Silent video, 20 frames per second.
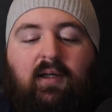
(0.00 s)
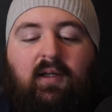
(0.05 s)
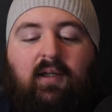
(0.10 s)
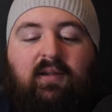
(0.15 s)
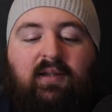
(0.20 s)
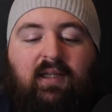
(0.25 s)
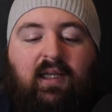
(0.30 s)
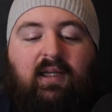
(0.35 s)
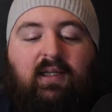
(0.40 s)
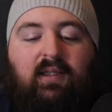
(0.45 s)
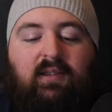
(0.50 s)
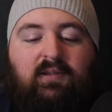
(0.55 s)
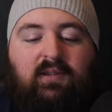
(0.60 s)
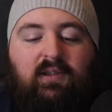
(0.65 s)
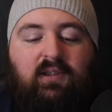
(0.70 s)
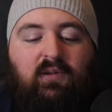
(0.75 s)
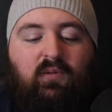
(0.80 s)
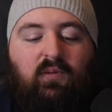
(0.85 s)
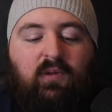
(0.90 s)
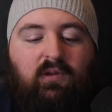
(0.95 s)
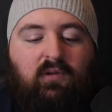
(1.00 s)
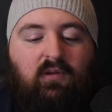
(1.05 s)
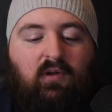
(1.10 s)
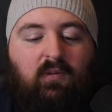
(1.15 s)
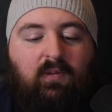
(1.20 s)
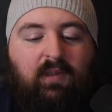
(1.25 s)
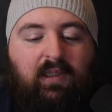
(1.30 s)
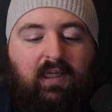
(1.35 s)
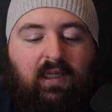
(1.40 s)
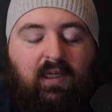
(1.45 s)
things that you wouldn't
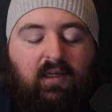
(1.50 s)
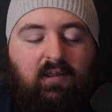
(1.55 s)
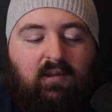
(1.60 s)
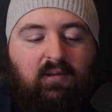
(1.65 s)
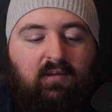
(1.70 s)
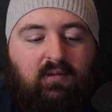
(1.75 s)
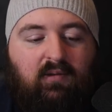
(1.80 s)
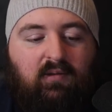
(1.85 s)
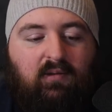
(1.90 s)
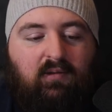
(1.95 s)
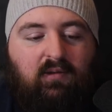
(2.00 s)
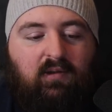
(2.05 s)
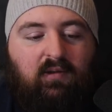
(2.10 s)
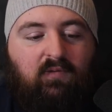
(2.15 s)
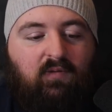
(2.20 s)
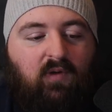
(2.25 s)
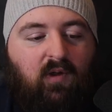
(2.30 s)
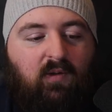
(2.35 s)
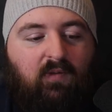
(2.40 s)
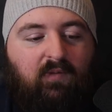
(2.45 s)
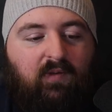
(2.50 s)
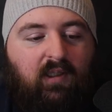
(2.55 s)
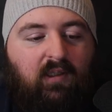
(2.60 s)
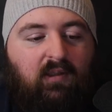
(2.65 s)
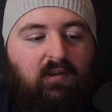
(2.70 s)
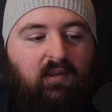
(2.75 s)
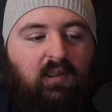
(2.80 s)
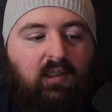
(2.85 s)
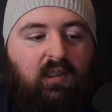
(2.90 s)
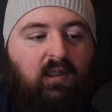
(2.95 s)
normally get involved
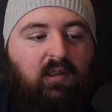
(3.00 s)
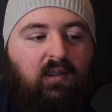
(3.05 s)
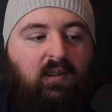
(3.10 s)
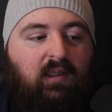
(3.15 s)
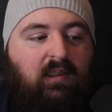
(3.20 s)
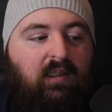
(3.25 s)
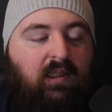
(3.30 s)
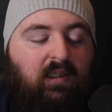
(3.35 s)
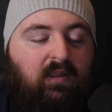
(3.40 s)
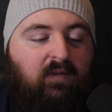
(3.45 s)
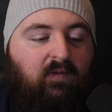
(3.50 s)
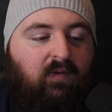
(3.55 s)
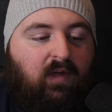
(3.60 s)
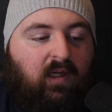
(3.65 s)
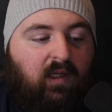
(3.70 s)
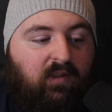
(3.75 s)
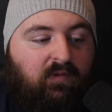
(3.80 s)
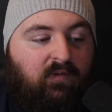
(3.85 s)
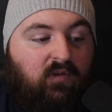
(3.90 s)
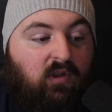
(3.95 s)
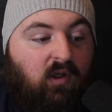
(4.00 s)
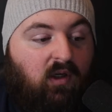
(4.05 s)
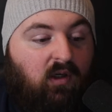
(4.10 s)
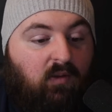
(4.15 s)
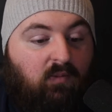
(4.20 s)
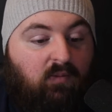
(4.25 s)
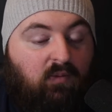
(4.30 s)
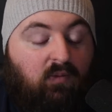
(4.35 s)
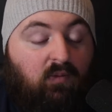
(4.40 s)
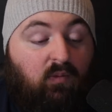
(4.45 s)
in a 9-to-5
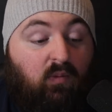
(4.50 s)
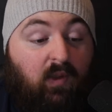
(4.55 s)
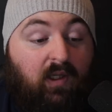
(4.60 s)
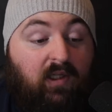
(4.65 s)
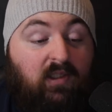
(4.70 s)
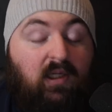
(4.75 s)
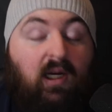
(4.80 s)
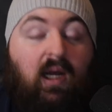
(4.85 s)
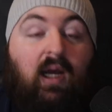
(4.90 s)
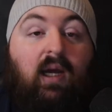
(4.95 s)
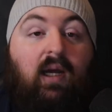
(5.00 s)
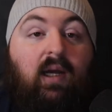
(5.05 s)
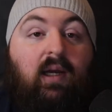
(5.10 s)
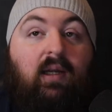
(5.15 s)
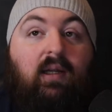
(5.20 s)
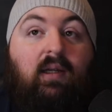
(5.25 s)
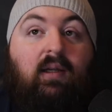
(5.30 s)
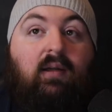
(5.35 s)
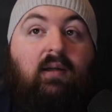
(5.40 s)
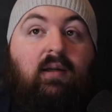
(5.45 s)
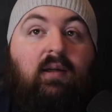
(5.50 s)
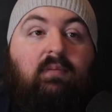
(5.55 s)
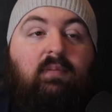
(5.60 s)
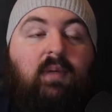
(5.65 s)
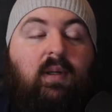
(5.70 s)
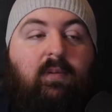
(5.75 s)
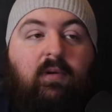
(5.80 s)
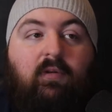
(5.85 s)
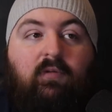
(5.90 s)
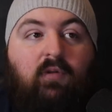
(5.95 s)
job, which I and
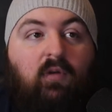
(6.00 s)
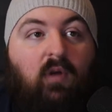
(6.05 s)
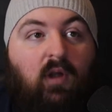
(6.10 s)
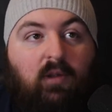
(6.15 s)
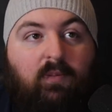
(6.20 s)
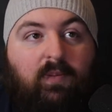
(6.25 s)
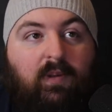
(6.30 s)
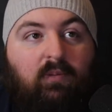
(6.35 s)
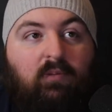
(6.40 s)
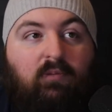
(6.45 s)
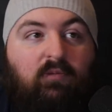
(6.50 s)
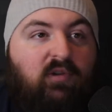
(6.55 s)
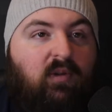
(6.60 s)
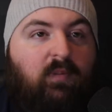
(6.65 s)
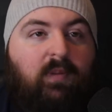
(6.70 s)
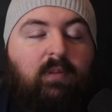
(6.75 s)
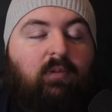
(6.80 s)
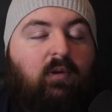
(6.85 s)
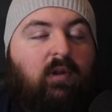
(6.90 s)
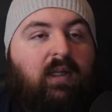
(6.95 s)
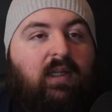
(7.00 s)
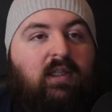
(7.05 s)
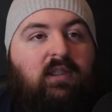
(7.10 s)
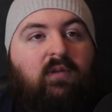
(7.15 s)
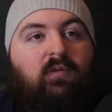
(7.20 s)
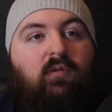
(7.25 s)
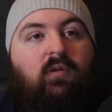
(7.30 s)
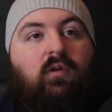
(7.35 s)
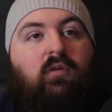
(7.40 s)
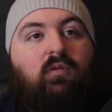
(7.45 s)
maybe a few other people, some people on night
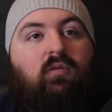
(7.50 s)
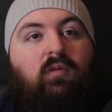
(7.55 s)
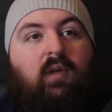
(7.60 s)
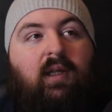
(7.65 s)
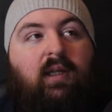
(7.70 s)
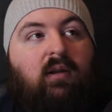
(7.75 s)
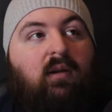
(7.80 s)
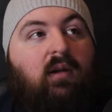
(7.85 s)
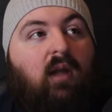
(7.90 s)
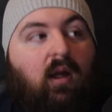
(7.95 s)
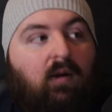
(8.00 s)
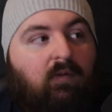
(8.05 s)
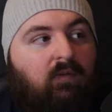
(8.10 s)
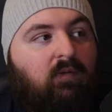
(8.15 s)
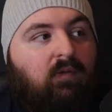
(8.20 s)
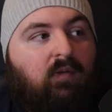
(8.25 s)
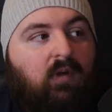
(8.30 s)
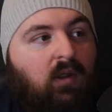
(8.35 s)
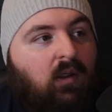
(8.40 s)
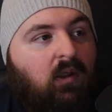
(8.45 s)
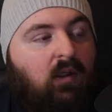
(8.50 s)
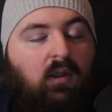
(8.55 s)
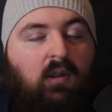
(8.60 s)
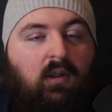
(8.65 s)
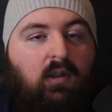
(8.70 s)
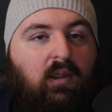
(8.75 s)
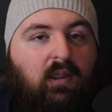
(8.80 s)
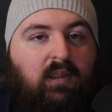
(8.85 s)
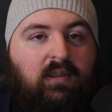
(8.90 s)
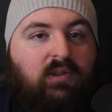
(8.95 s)
shift like love
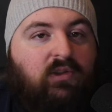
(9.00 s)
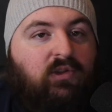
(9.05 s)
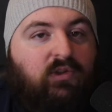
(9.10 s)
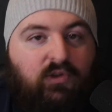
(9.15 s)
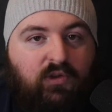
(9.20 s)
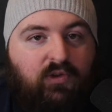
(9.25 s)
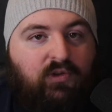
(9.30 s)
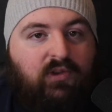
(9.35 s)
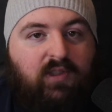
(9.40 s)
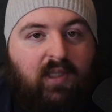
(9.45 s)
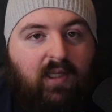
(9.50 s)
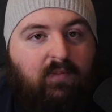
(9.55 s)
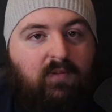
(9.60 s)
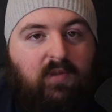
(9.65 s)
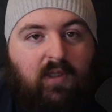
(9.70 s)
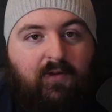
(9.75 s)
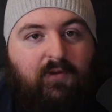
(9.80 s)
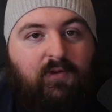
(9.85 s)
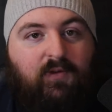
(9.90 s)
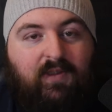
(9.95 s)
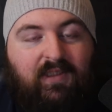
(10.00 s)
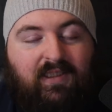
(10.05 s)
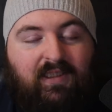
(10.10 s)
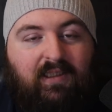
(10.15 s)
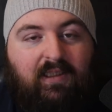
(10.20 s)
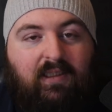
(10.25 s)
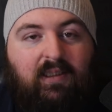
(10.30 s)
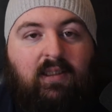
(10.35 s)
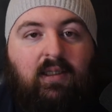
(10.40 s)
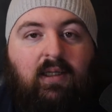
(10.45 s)
because it suits them down to a
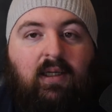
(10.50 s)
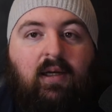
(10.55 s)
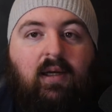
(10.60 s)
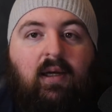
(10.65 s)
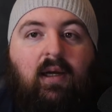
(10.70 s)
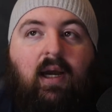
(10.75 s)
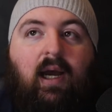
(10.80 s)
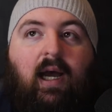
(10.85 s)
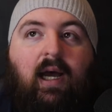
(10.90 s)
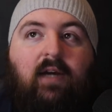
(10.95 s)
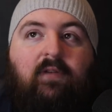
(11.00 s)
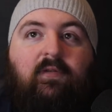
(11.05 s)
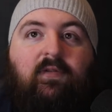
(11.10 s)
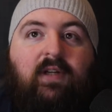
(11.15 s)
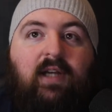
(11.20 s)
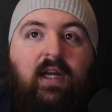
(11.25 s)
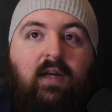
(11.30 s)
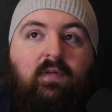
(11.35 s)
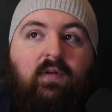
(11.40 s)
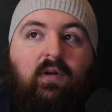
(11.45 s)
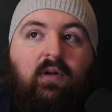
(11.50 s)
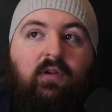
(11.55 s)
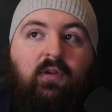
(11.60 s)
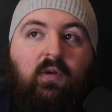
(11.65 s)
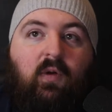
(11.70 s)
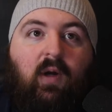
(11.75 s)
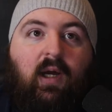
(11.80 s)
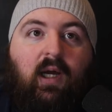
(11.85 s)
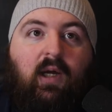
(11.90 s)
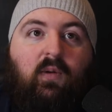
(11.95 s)
T. I've never
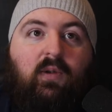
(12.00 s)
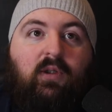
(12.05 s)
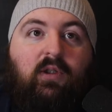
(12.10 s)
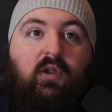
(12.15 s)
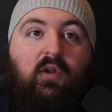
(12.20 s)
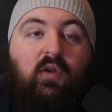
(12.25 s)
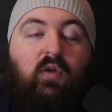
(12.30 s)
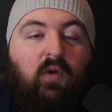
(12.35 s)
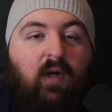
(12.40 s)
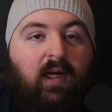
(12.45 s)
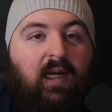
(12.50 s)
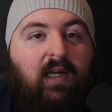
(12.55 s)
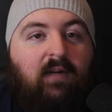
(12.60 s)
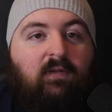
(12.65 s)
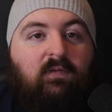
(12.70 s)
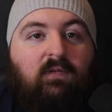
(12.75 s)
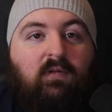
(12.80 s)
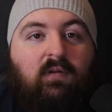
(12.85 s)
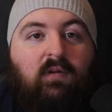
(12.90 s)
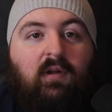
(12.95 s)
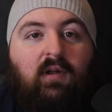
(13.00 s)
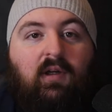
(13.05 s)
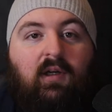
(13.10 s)
thought I would crave